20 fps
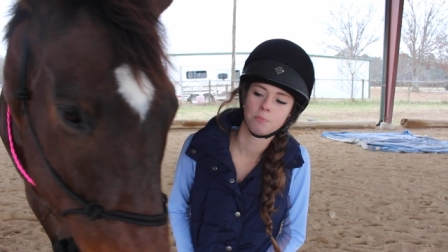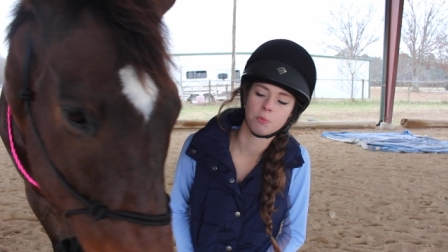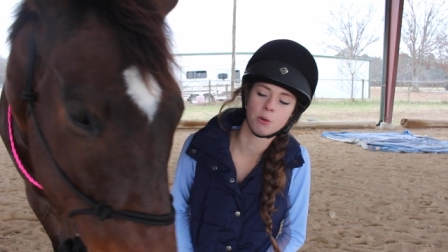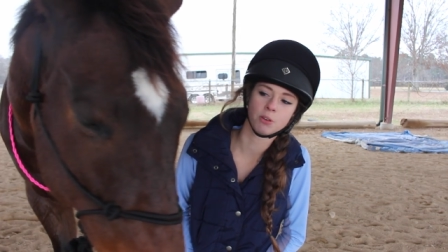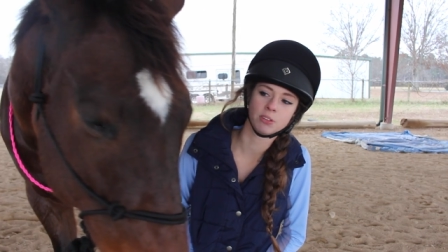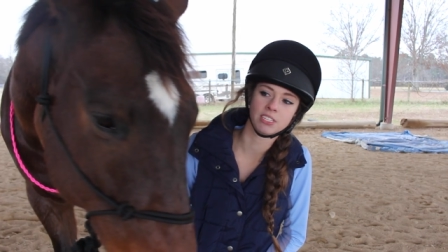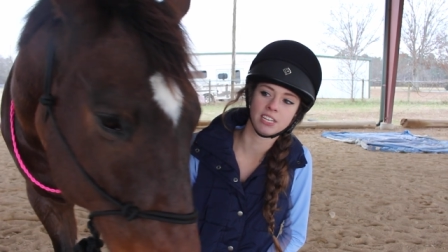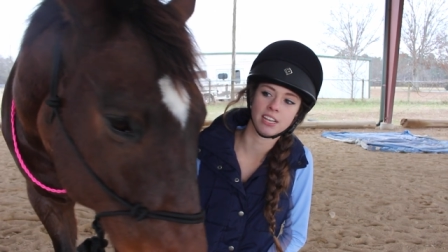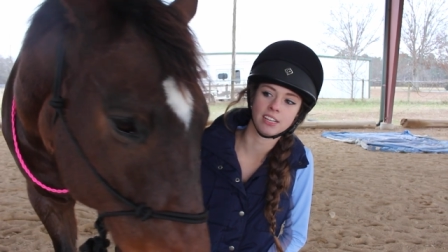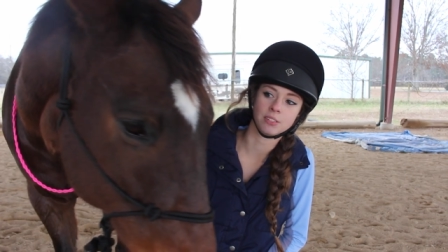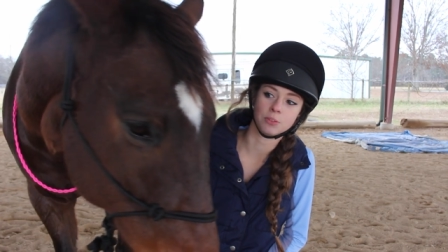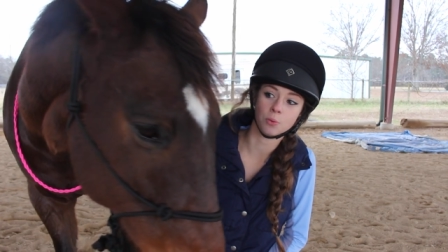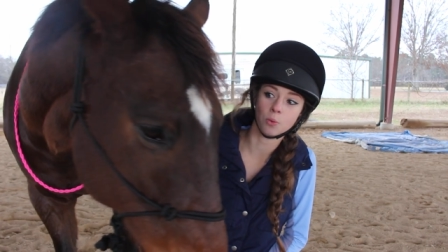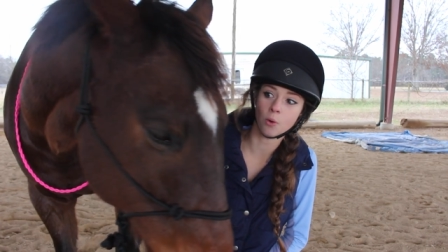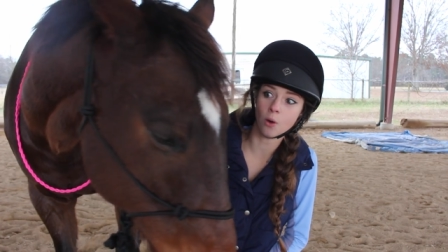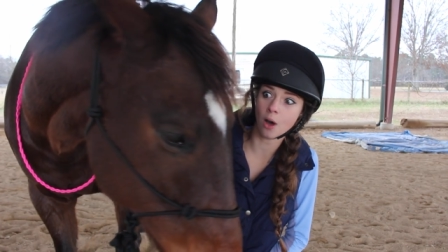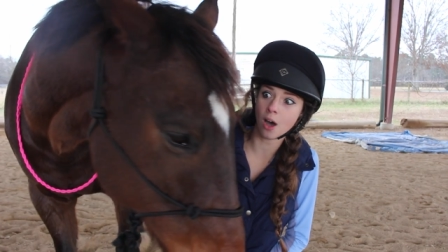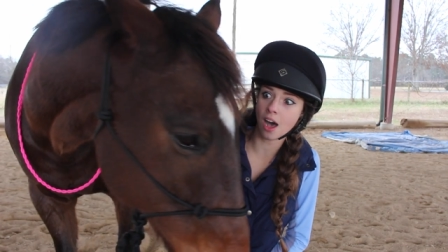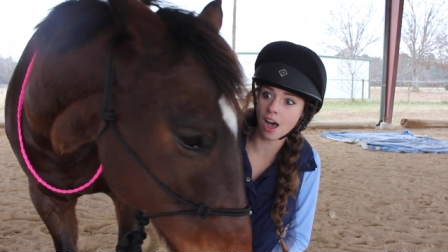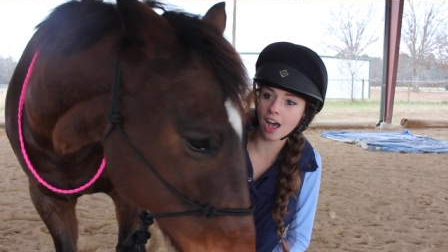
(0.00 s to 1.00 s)
Beau oh, says,
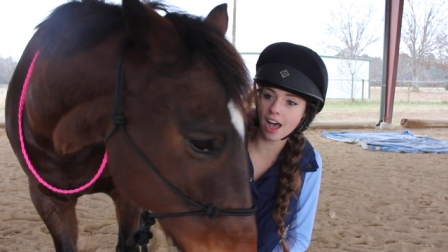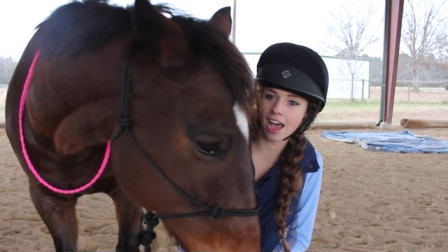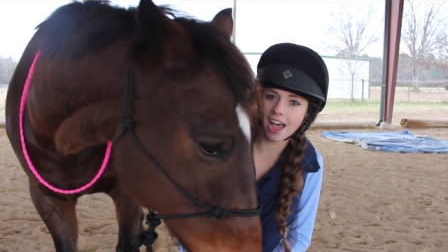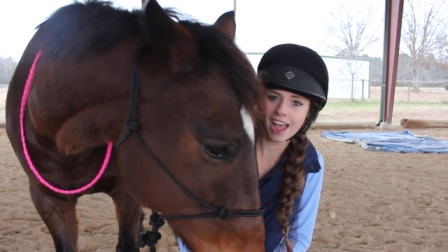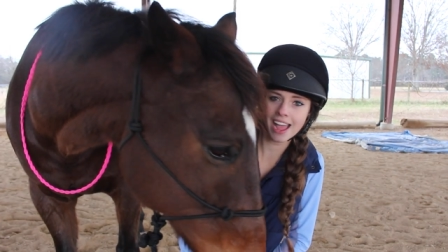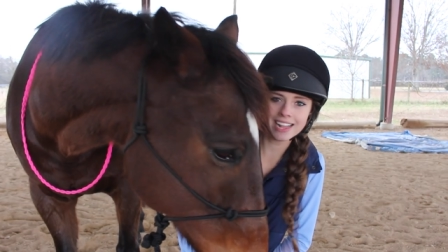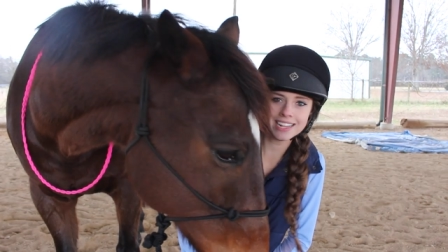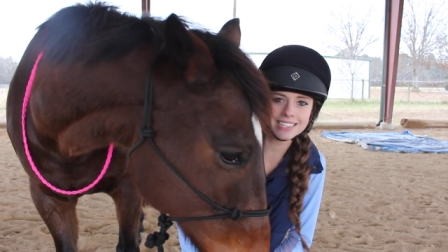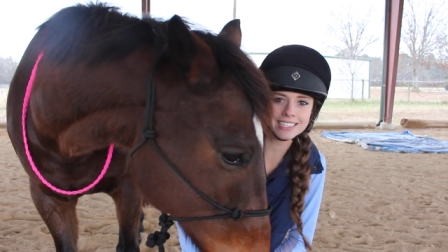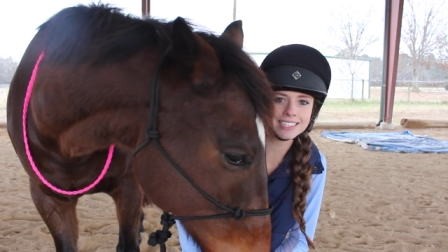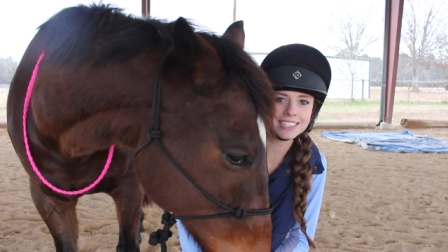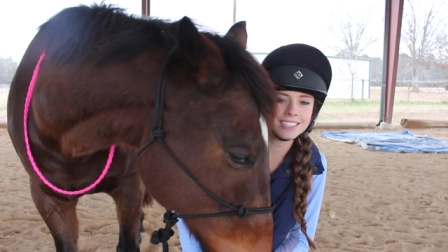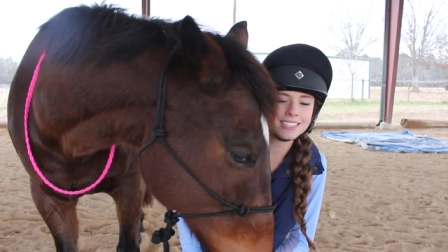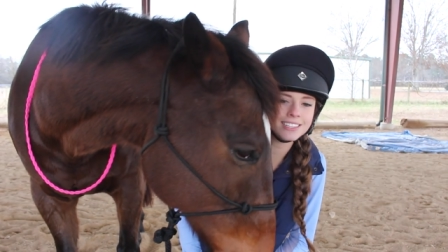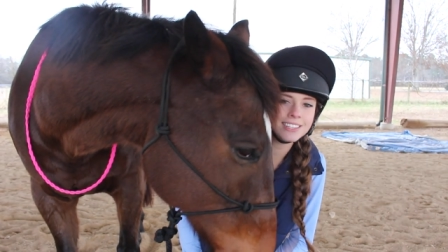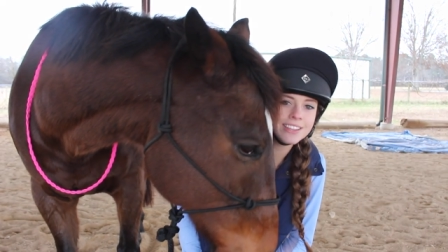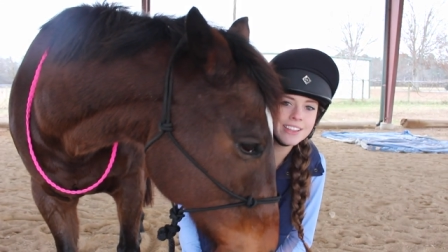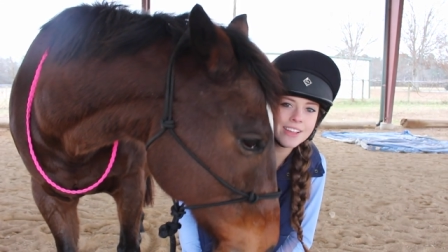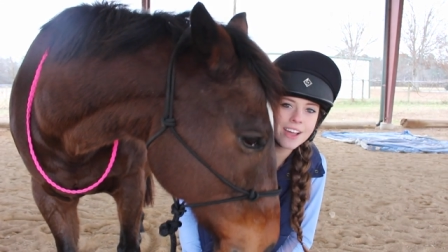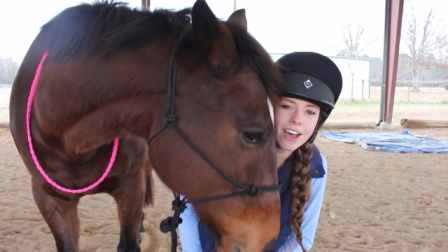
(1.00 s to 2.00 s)
what?
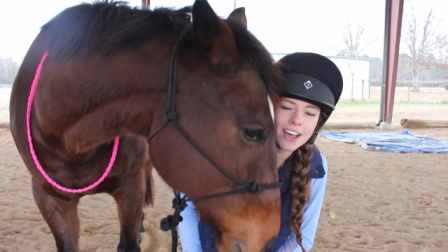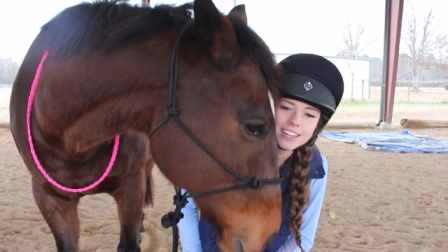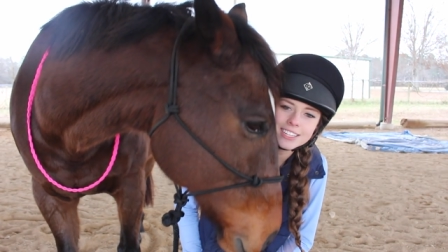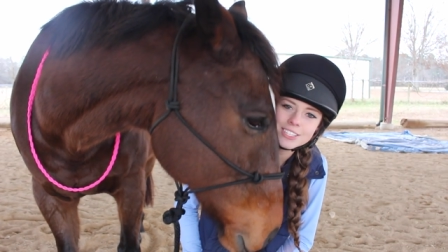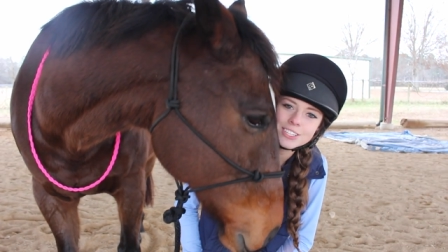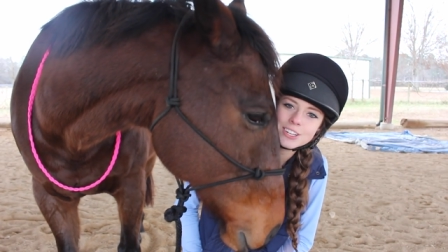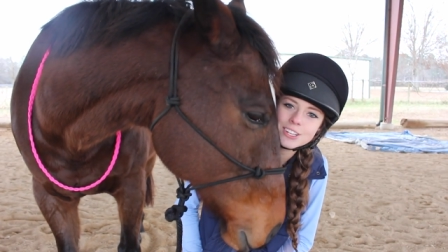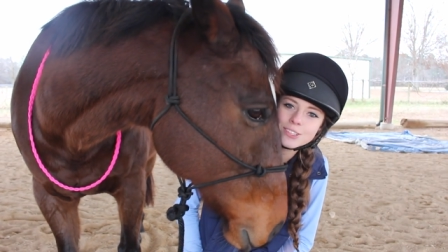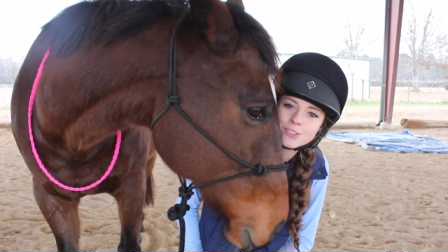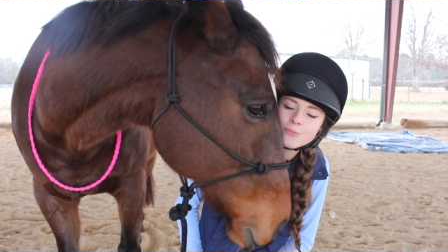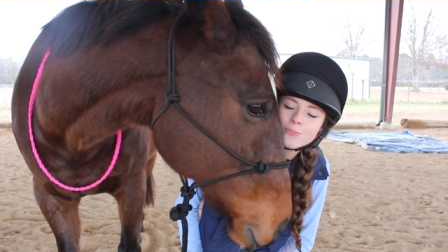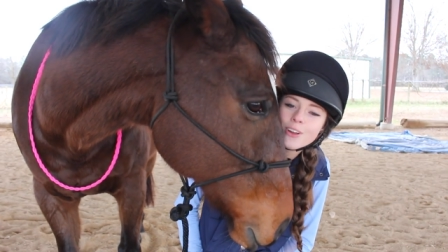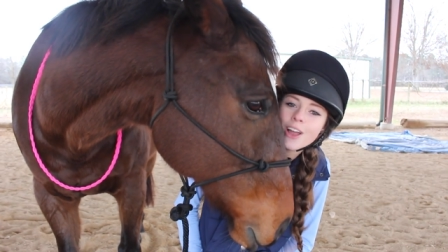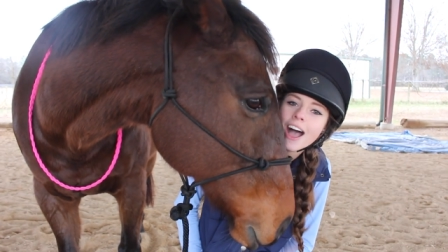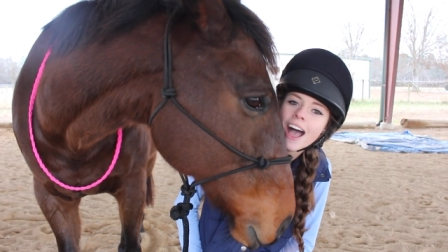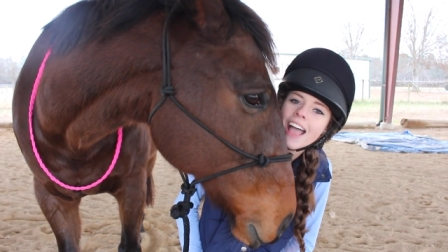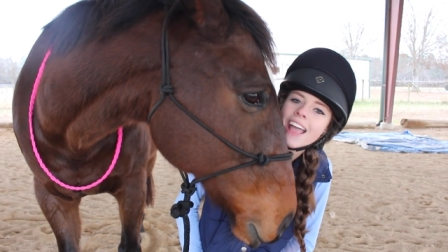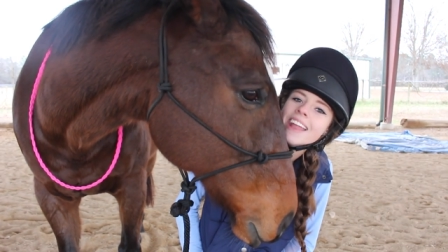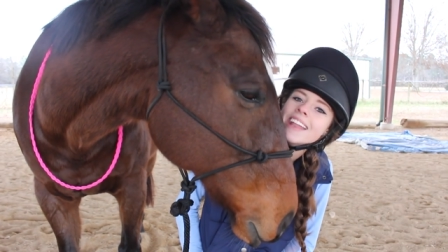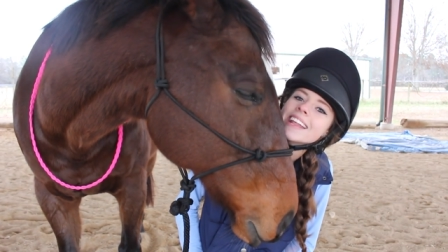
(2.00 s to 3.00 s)
Not just
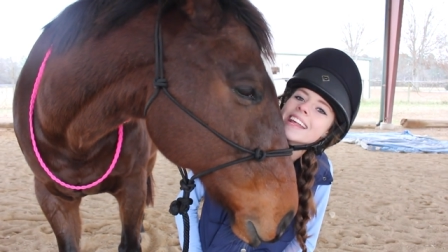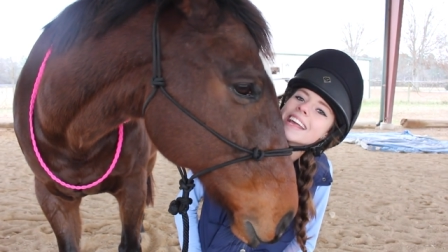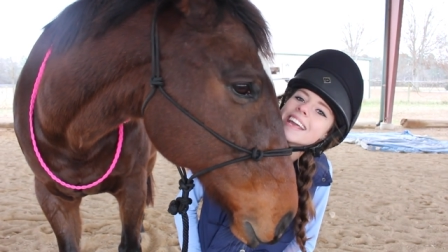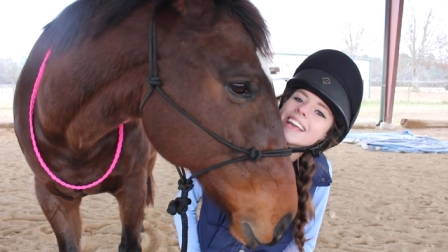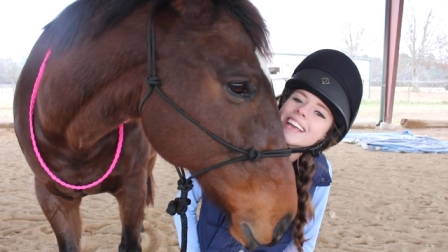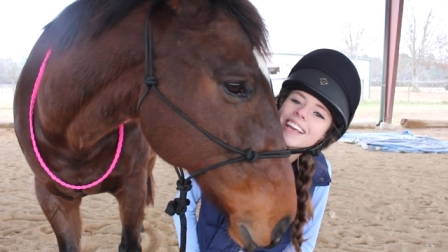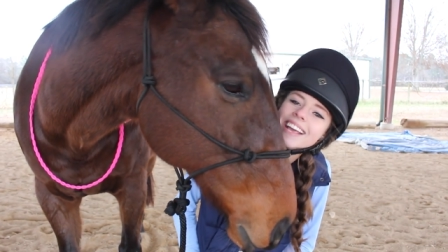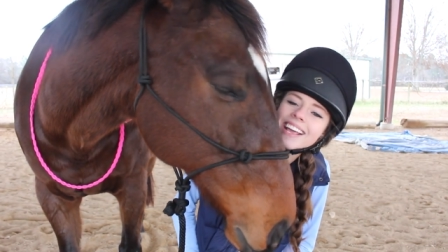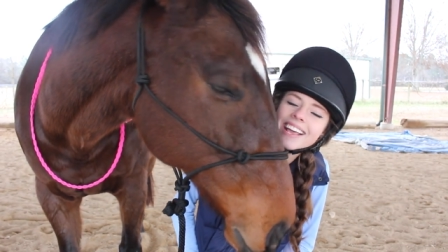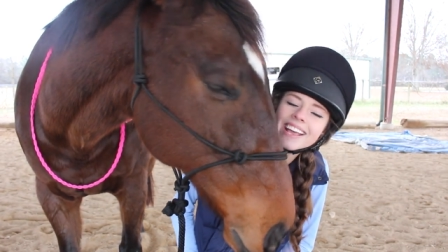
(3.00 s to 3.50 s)
riding.